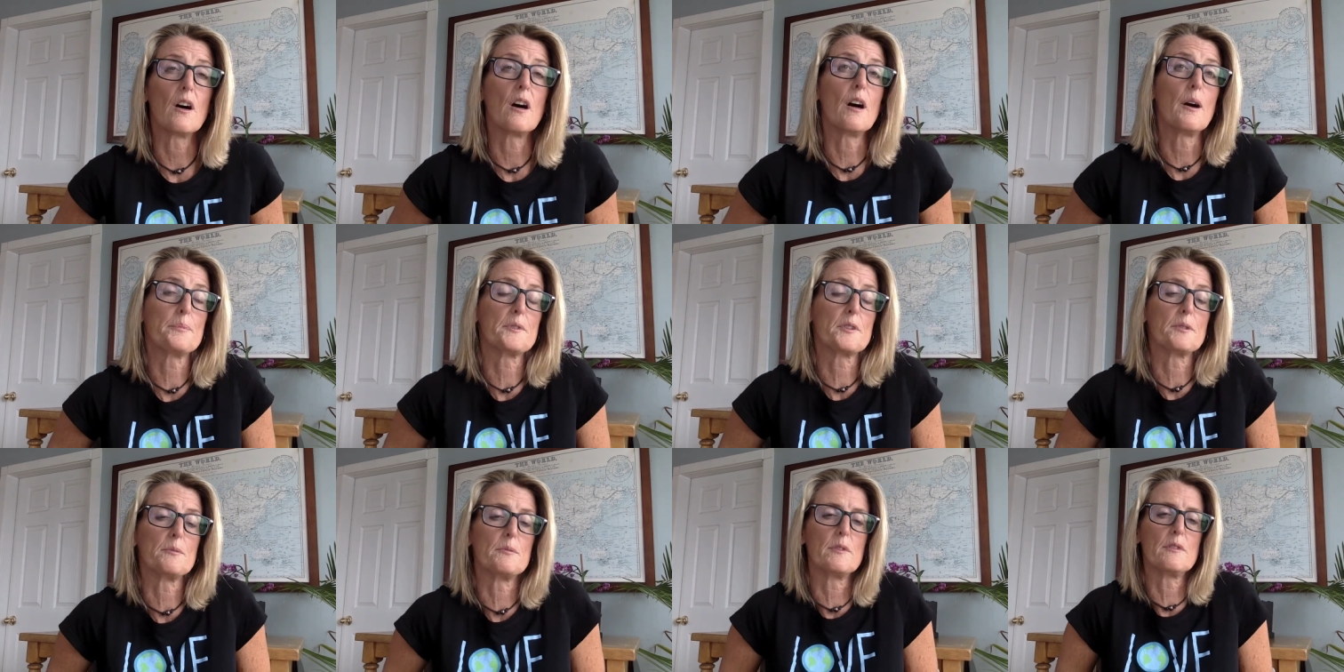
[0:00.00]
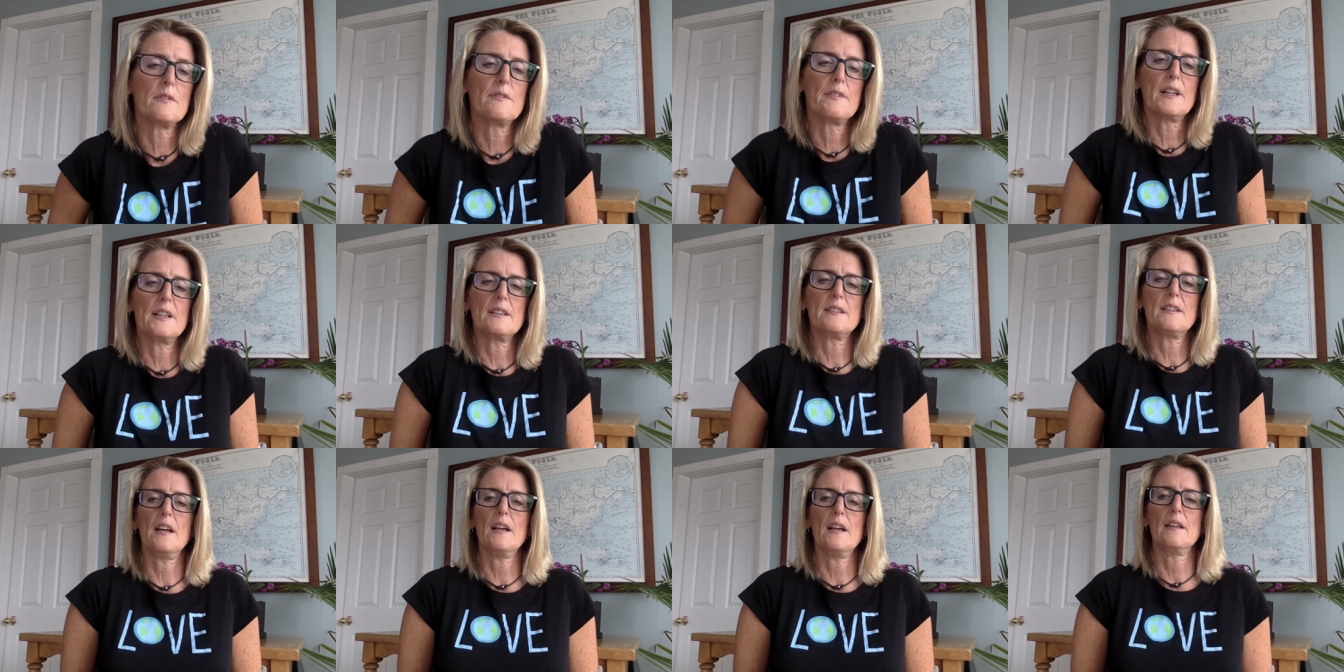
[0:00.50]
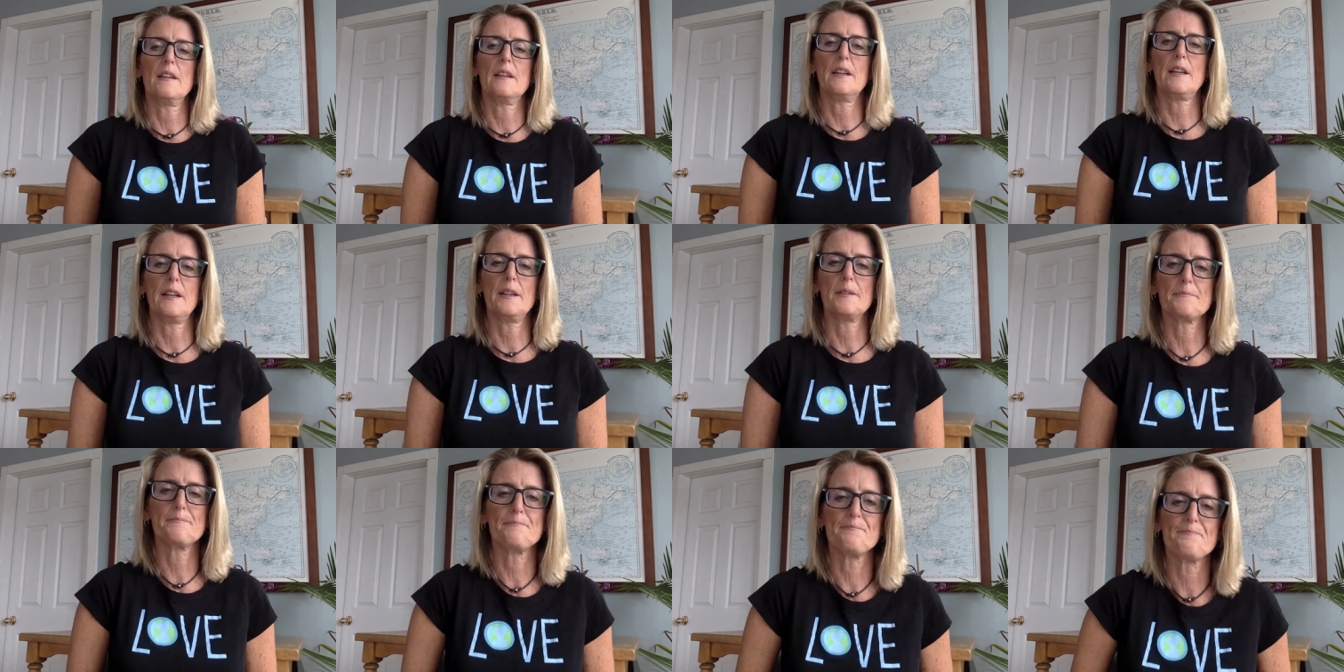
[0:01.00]
optimal
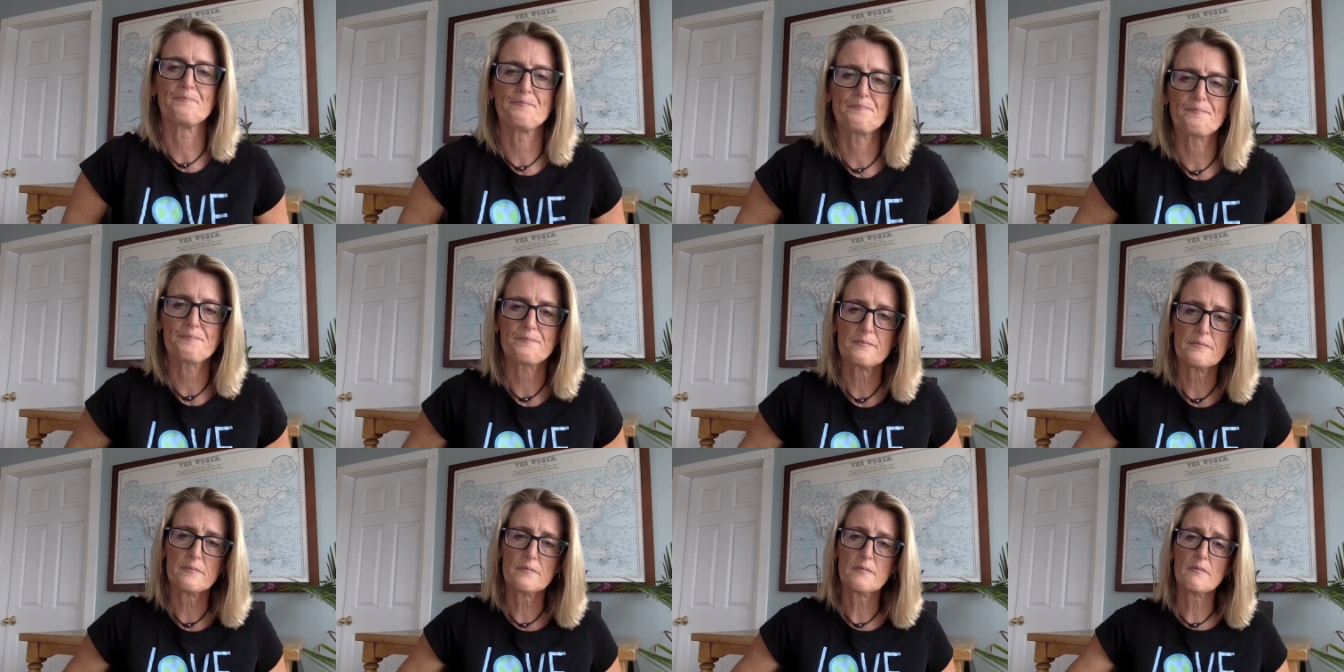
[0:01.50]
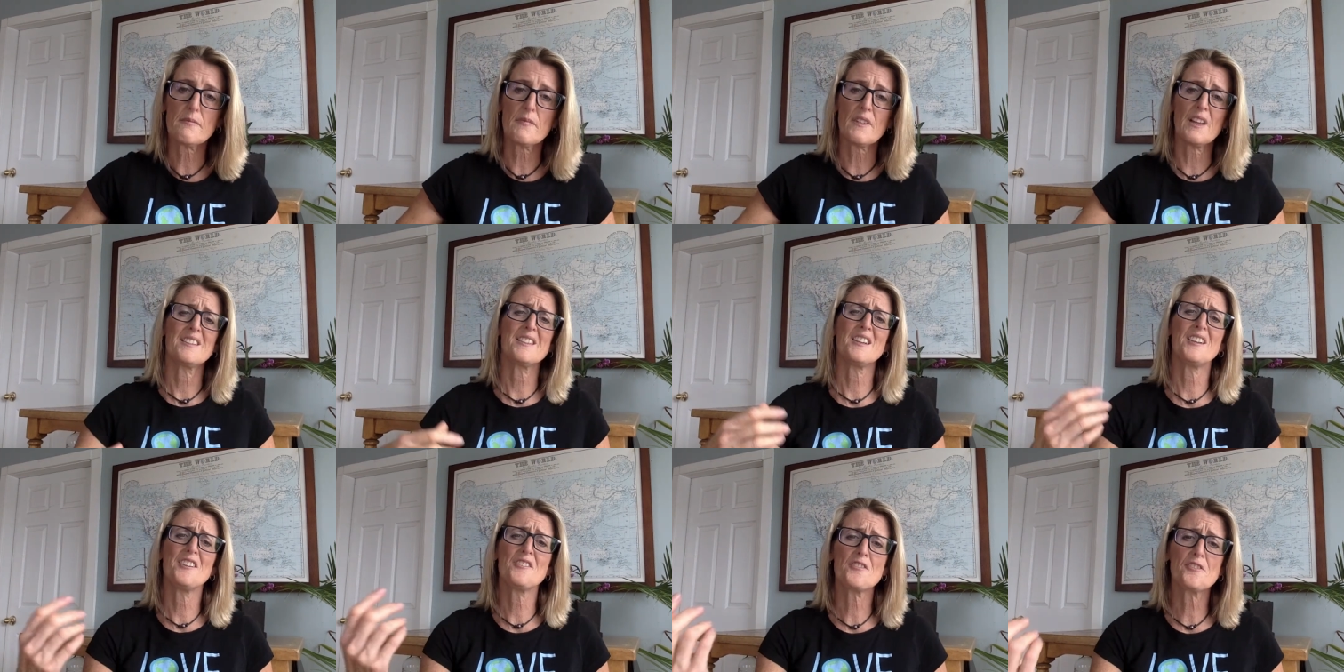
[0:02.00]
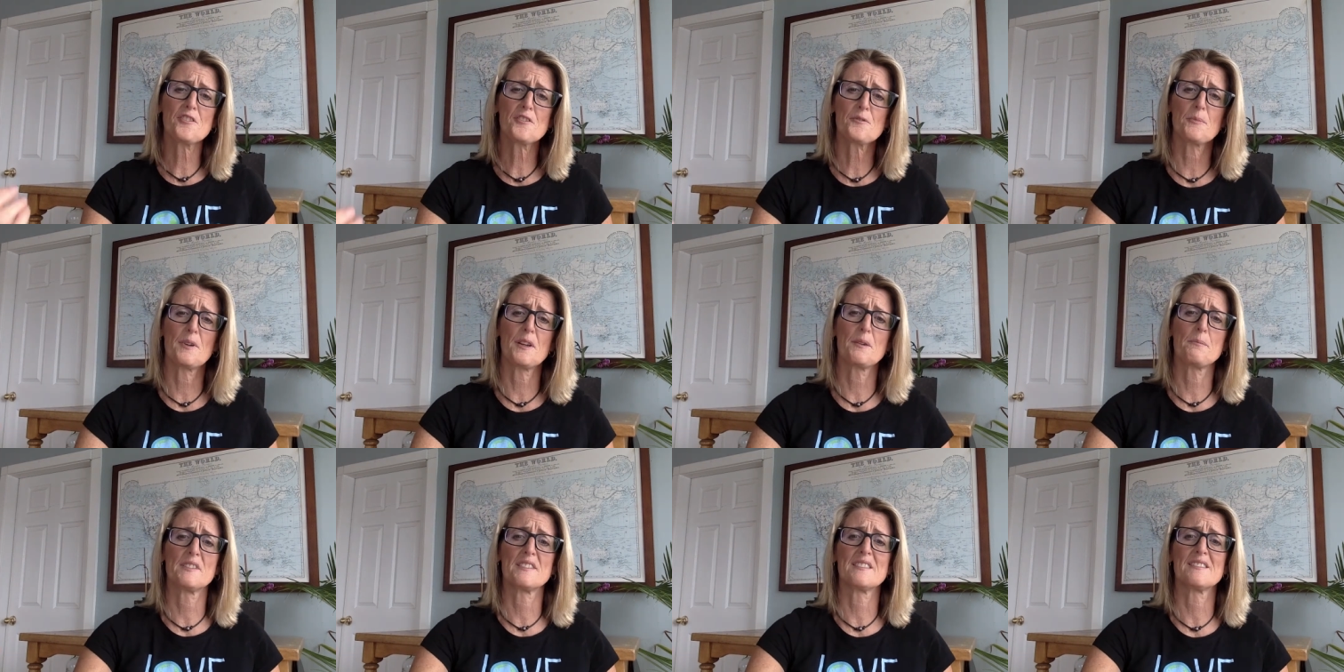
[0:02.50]
vitality. Teachers
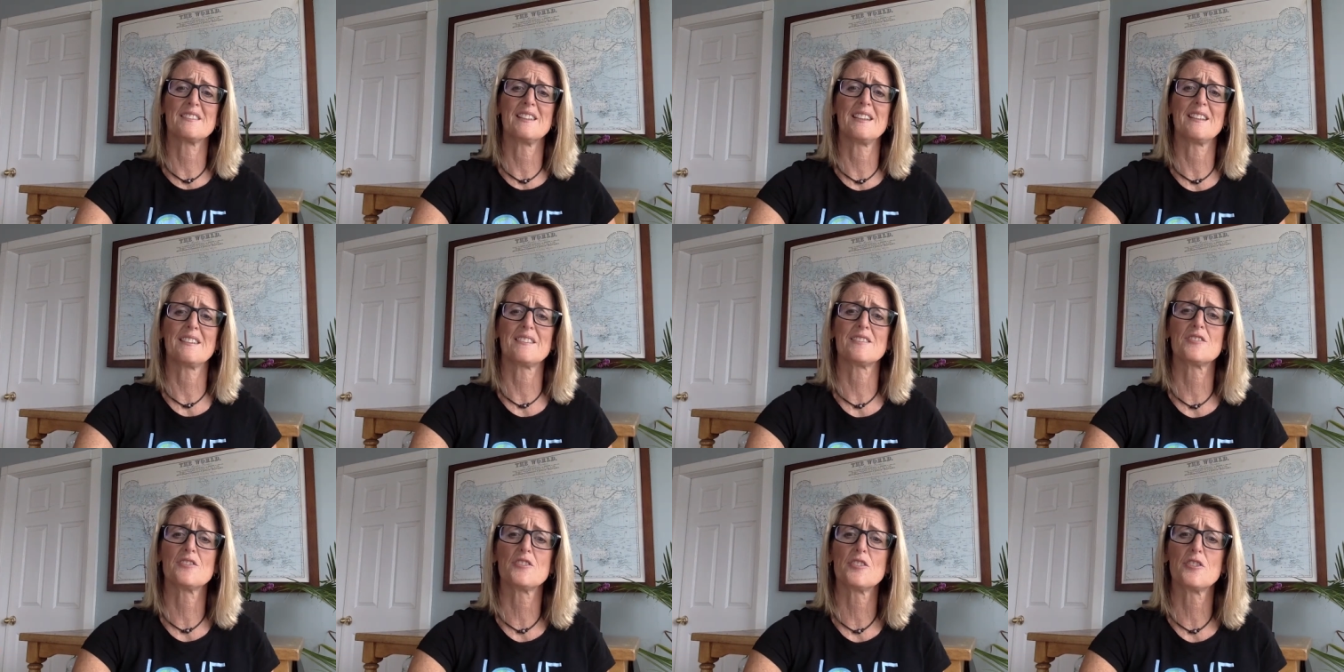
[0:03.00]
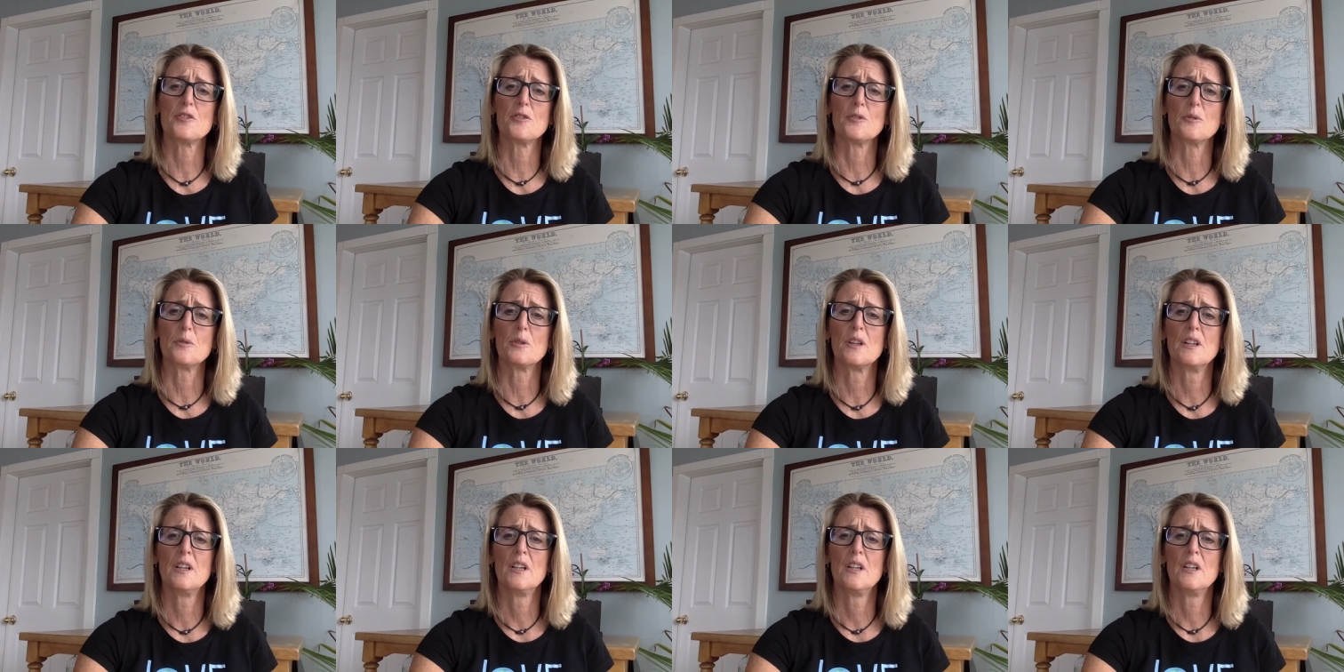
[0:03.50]
make mistakes too.